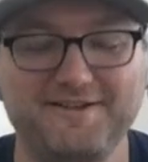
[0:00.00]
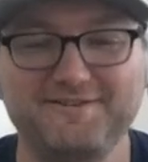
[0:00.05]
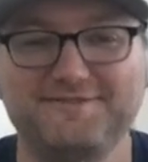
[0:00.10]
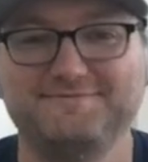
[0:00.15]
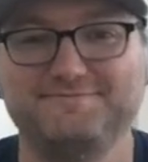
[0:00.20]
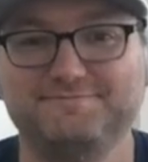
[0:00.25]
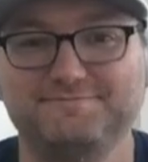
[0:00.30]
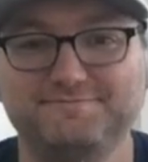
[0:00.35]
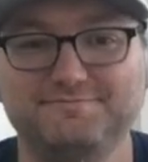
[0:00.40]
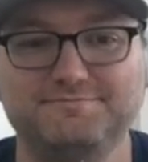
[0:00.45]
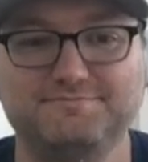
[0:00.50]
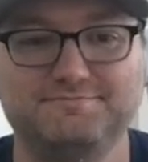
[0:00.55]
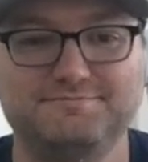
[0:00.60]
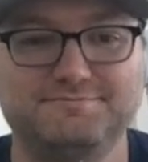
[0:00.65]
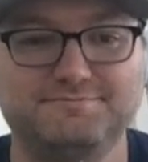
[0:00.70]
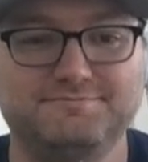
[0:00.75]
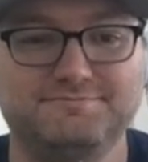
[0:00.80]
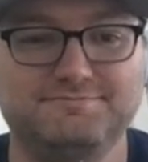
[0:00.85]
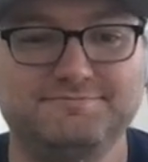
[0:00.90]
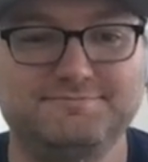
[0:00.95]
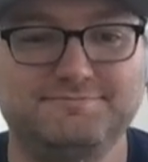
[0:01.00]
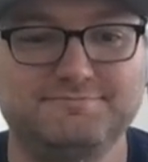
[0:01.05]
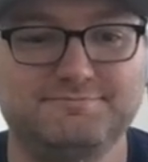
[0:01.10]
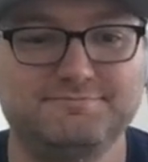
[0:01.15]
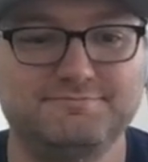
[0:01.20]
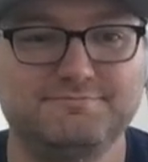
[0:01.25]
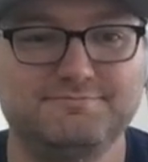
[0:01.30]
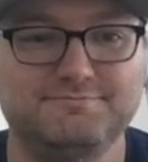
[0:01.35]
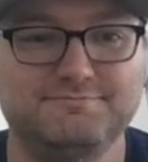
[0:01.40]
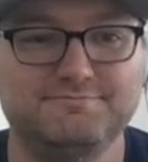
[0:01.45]

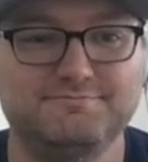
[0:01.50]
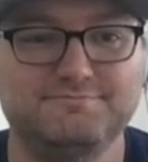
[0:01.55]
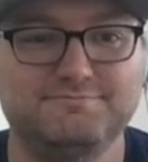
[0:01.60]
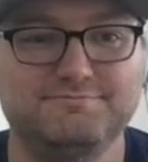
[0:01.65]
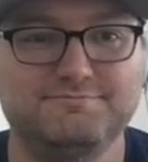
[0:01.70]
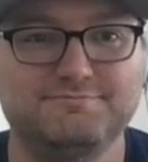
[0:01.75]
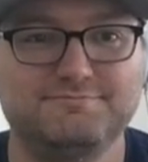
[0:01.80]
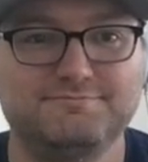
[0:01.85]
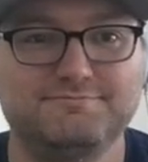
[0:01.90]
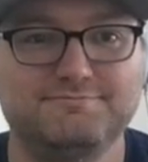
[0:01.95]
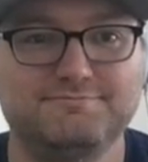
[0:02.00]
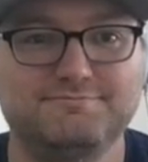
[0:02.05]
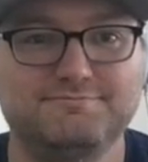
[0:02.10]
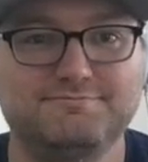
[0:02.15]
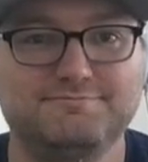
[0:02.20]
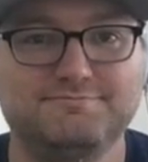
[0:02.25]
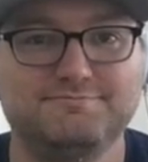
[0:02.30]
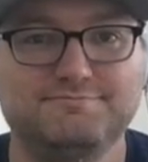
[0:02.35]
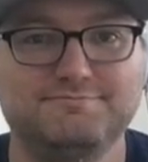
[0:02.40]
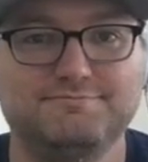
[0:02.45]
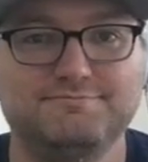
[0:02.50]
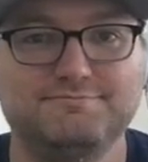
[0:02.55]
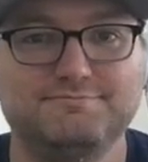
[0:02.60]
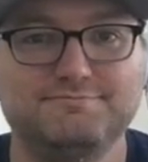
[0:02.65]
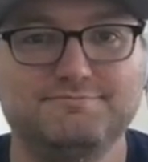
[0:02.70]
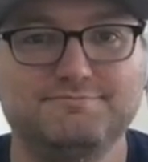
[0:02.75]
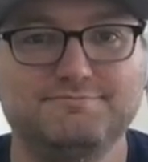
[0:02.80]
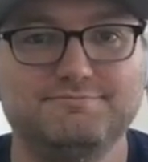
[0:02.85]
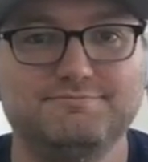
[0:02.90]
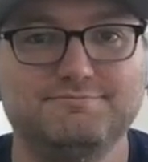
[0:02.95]

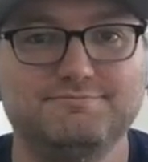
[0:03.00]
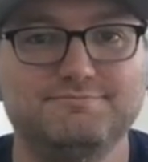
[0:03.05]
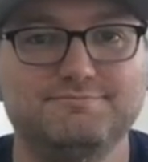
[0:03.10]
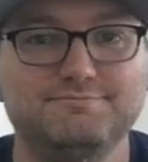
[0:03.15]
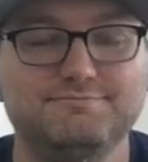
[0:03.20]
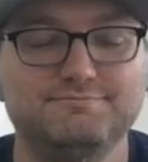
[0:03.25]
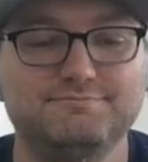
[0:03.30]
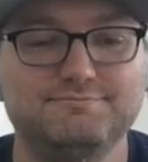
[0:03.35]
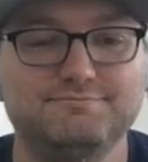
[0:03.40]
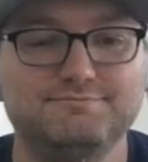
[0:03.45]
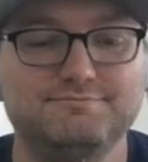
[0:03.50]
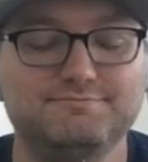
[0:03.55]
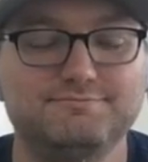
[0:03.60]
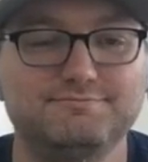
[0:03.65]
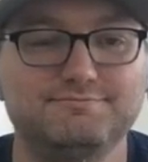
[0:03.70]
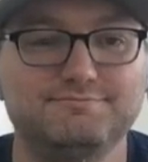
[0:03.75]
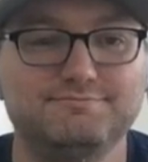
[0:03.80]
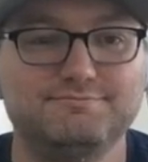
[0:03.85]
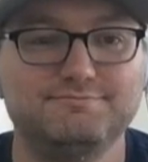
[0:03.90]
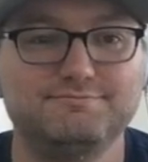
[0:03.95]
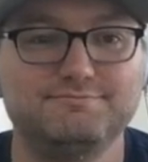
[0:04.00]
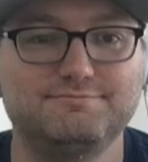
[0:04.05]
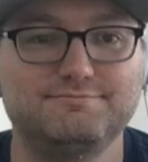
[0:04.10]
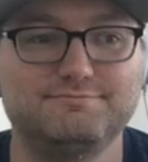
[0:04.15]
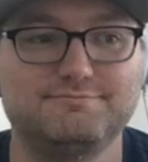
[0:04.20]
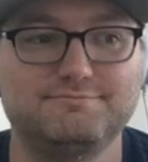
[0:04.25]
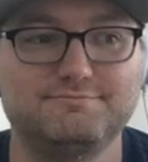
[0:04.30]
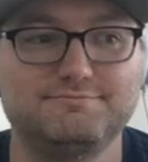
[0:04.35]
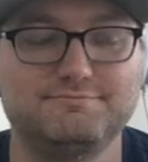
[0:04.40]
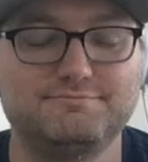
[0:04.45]

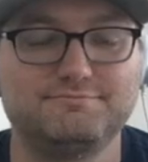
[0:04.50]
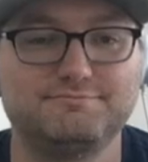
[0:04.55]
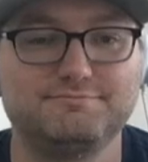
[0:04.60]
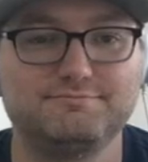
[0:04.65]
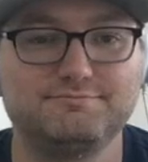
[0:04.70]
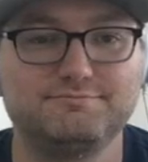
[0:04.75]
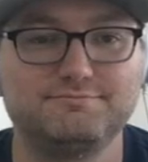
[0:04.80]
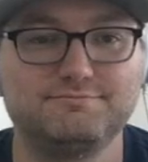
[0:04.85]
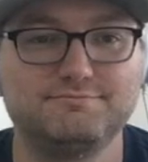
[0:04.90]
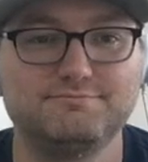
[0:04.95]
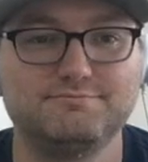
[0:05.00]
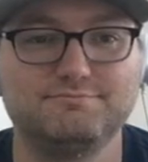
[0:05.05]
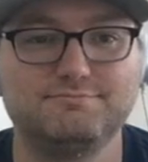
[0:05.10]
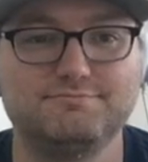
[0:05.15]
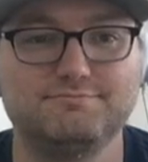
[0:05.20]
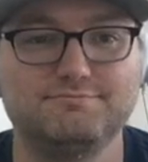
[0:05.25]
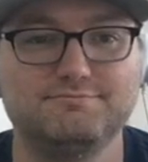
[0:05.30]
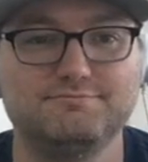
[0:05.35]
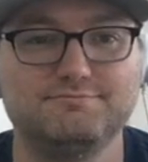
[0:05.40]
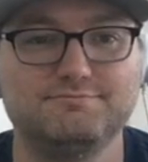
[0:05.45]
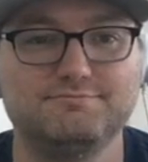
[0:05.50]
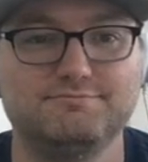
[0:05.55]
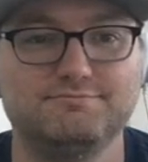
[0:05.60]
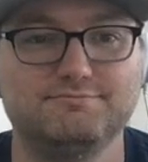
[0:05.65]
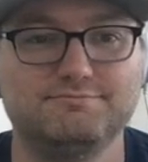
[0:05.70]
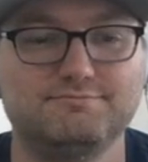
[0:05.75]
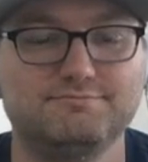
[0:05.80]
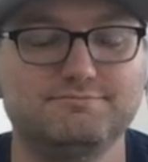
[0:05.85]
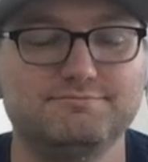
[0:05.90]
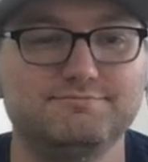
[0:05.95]

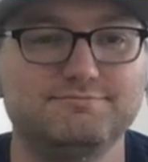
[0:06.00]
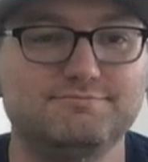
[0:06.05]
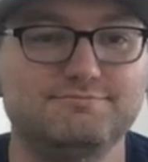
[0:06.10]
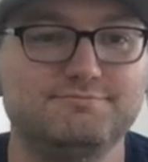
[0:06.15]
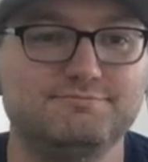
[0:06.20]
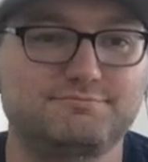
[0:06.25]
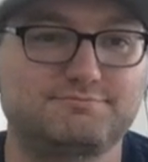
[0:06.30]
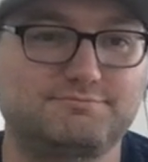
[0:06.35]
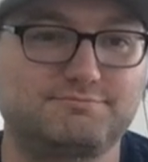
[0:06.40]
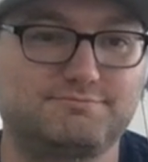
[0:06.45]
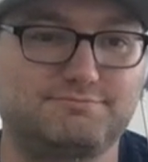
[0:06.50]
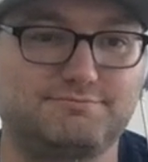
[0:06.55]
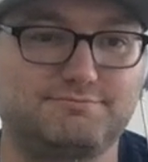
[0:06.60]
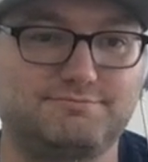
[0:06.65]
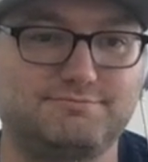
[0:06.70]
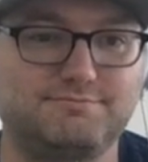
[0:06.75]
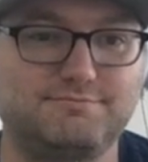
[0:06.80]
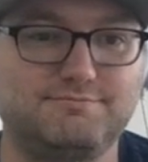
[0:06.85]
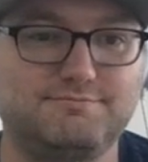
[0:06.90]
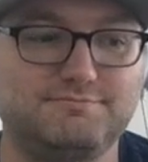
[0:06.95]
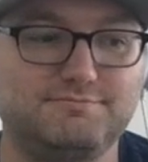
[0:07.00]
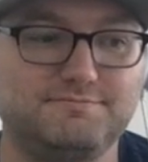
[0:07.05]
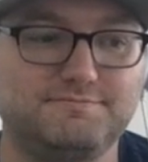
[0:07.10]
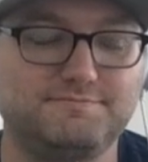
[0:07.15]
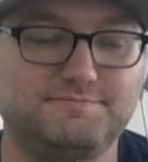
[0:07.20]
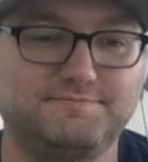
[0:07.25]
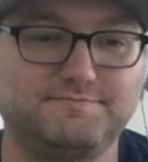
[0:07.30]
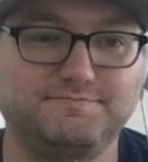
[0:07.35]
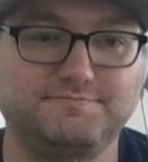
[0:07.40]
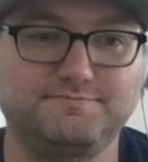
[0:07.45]

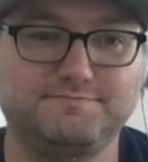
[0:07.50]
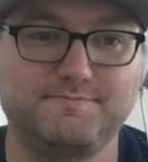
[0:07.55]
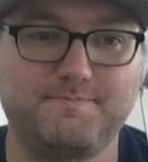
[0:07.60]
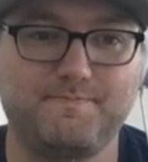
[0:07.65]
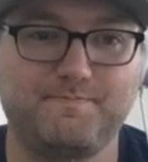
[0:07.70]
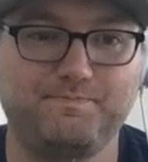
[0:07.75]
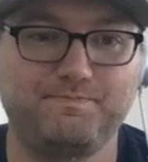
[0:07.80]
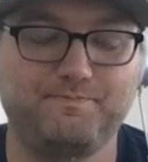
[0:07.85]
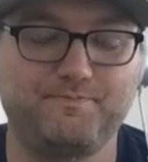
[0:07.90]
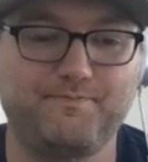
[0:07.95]
(silent)